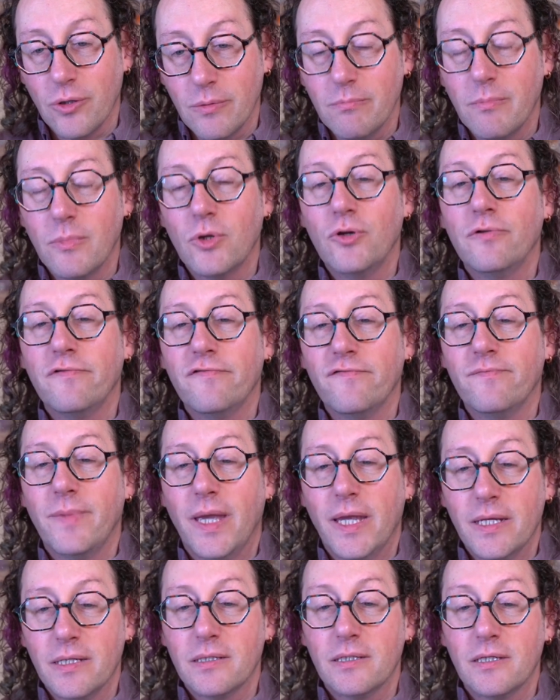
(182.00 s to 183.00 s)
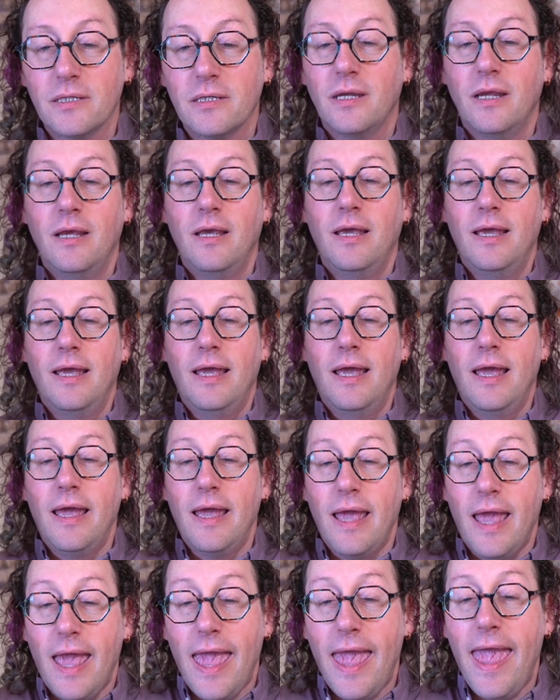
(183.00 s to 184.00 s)
movement
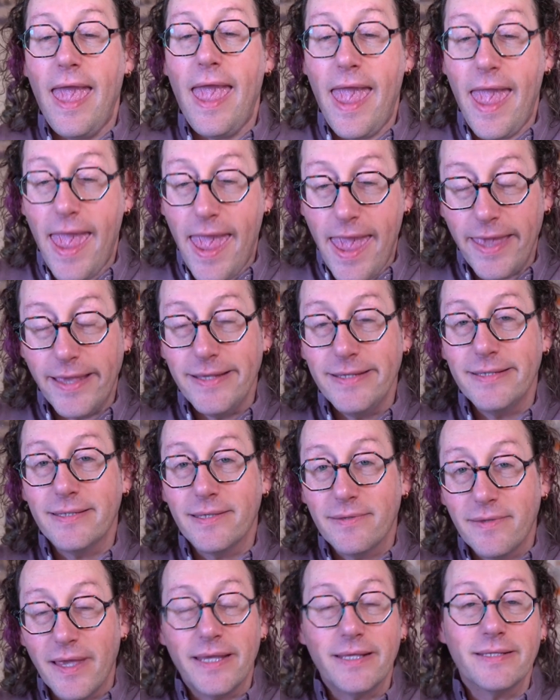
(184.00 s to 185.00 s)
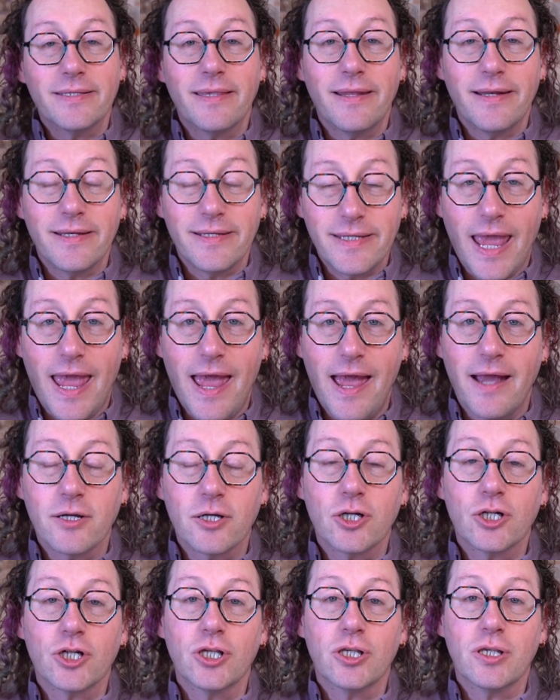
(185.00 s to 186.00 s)
as things that
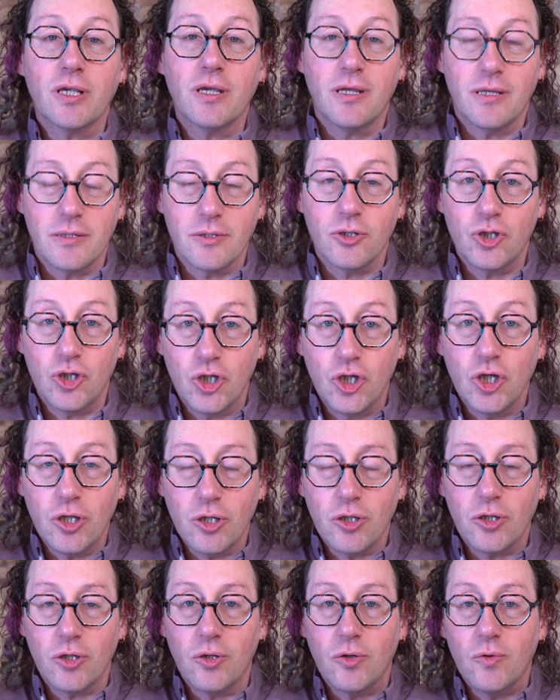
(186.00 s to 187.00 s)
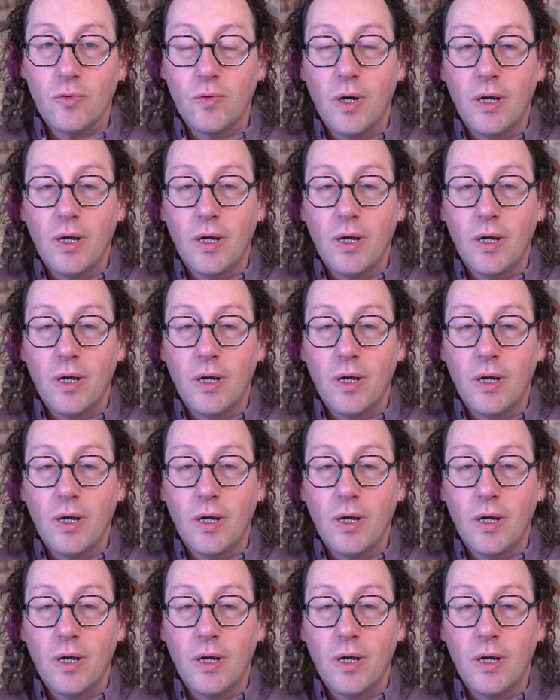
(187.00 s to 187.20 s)
attackers can do.